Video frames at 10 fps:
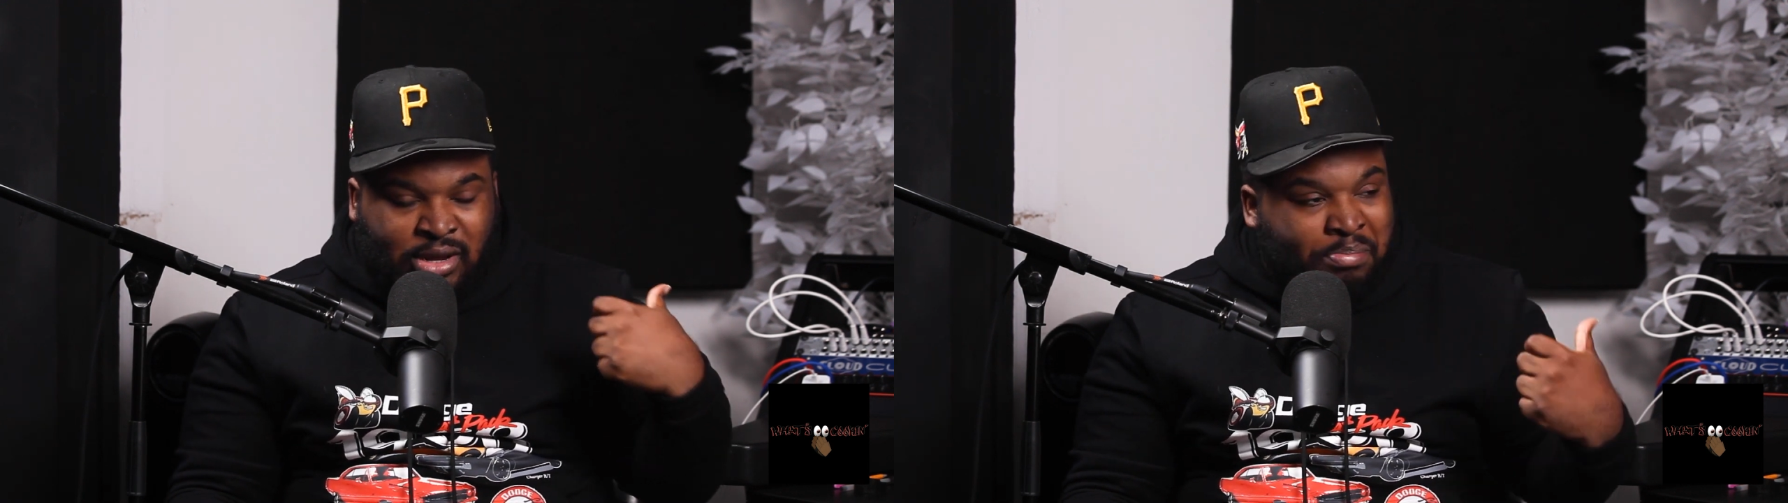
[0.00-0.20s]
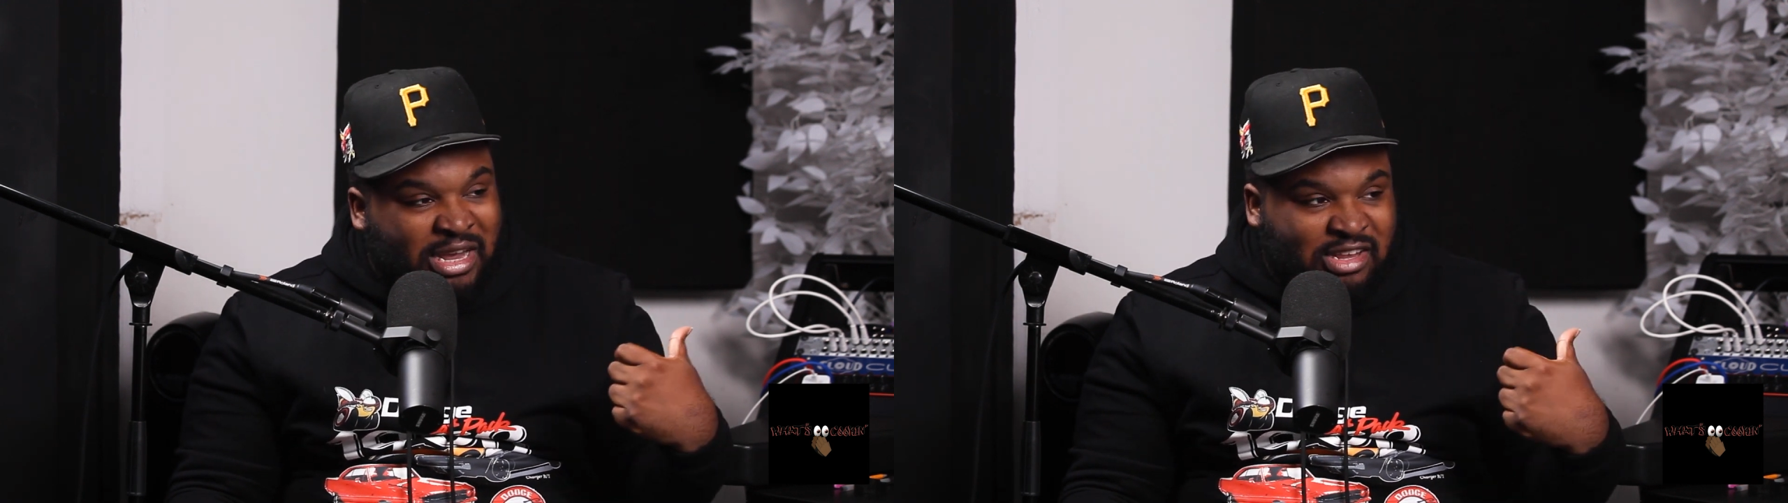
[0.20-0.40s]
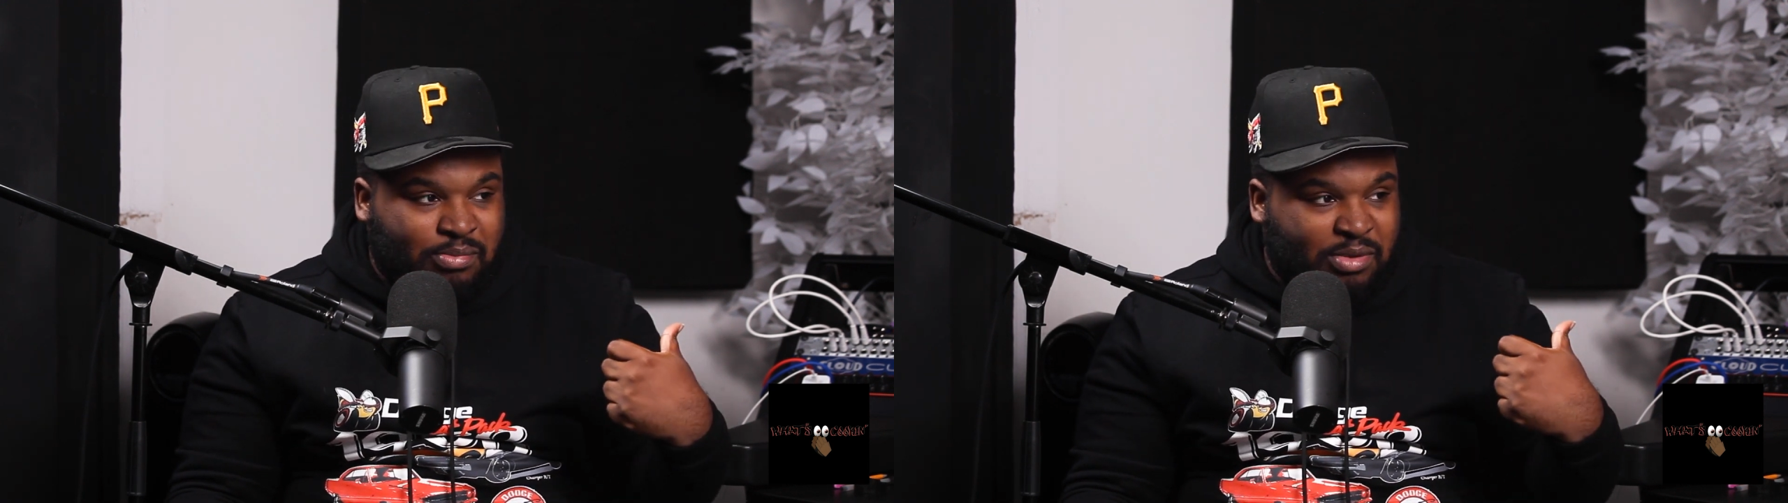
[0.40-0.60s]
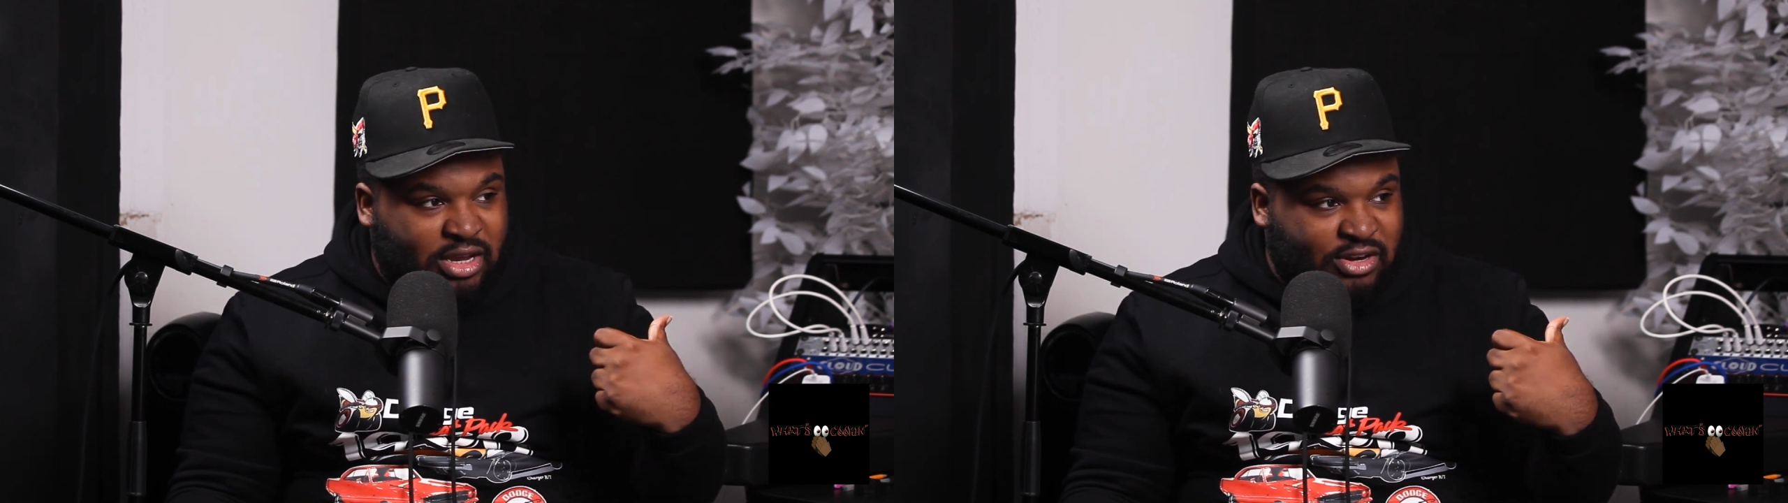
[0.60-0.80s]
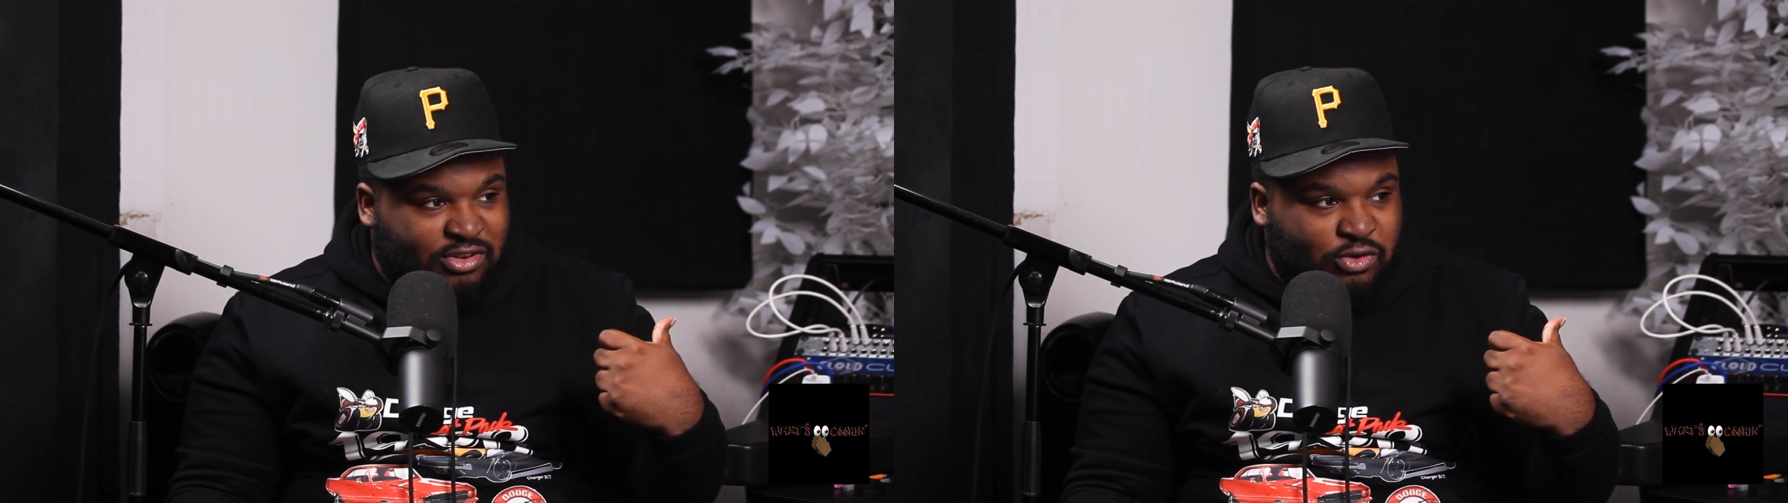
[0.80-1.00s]
basement
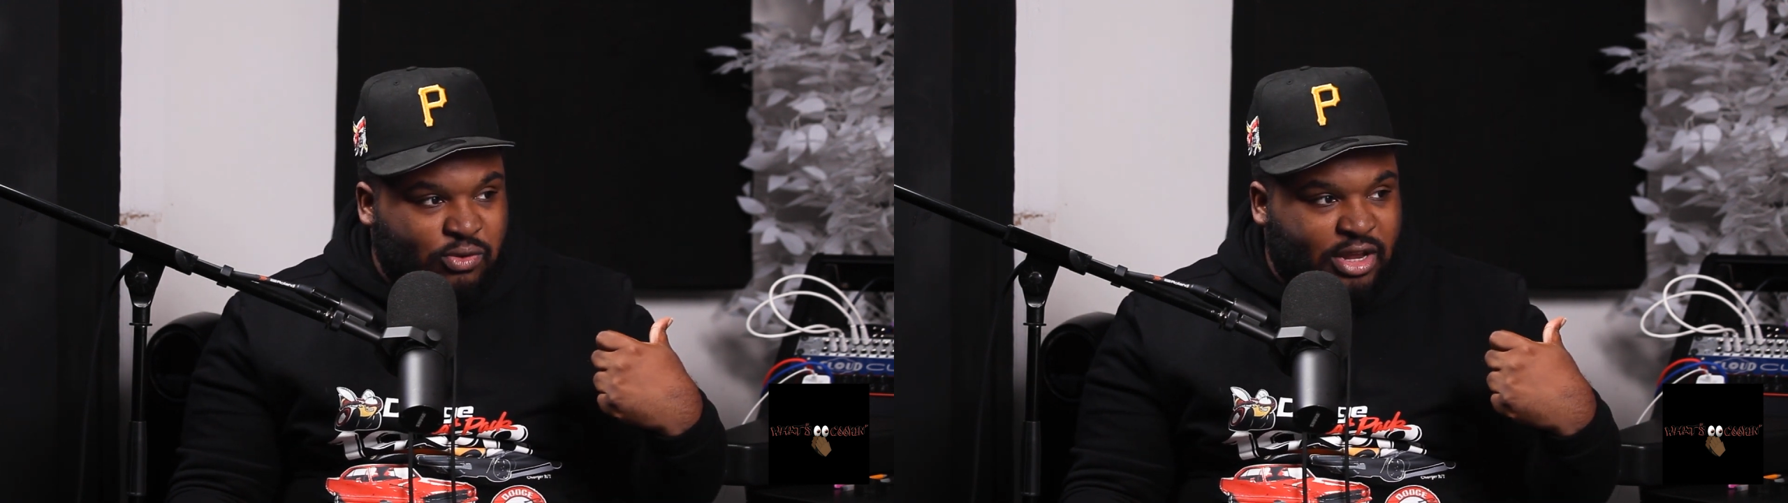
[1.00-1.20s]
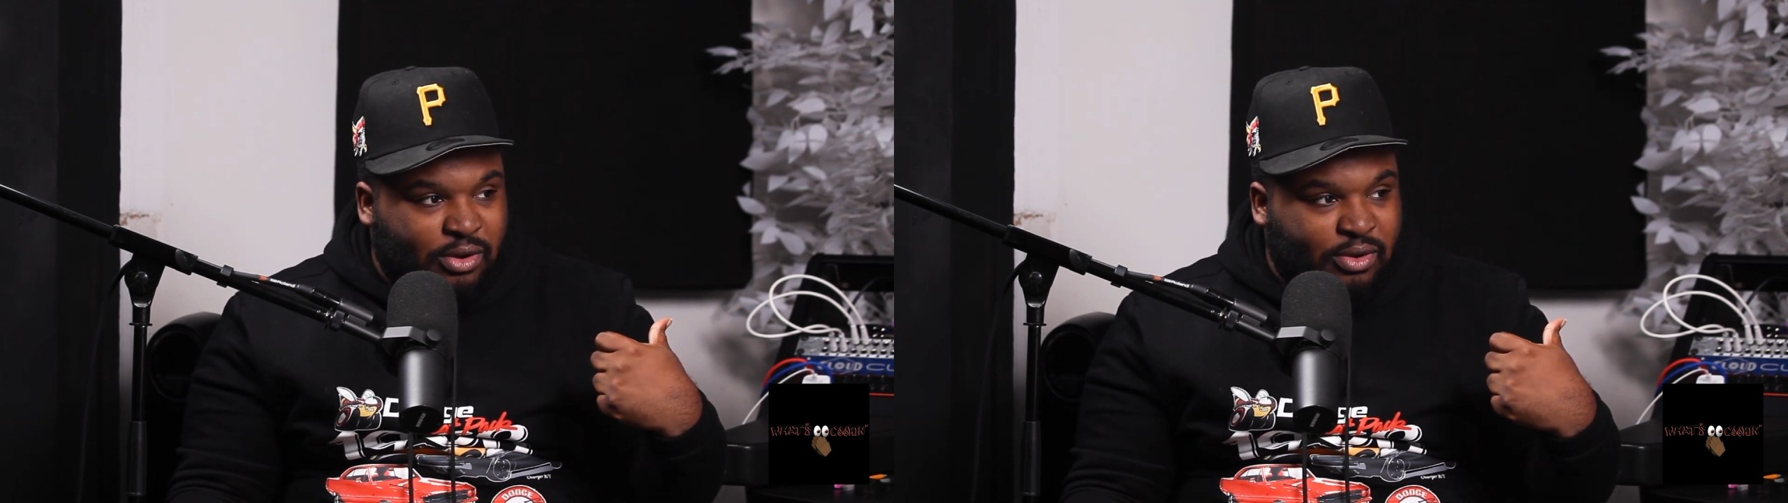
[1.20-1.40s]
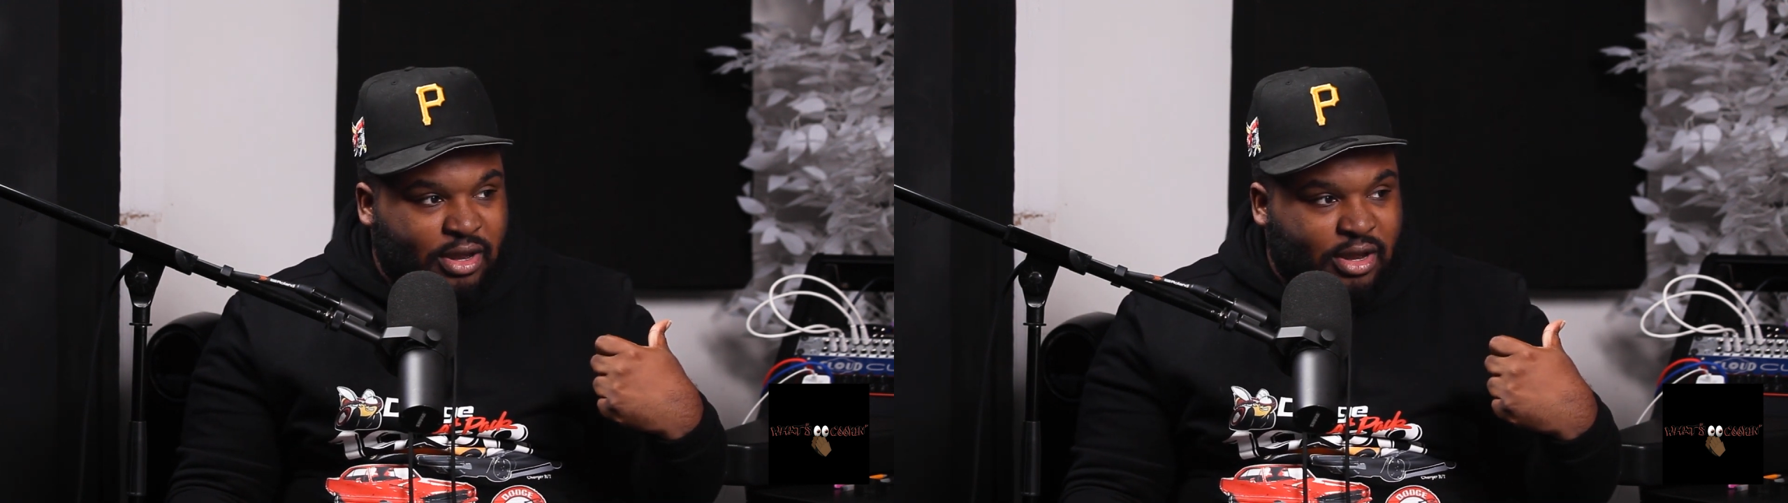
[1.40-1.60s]
in the studio.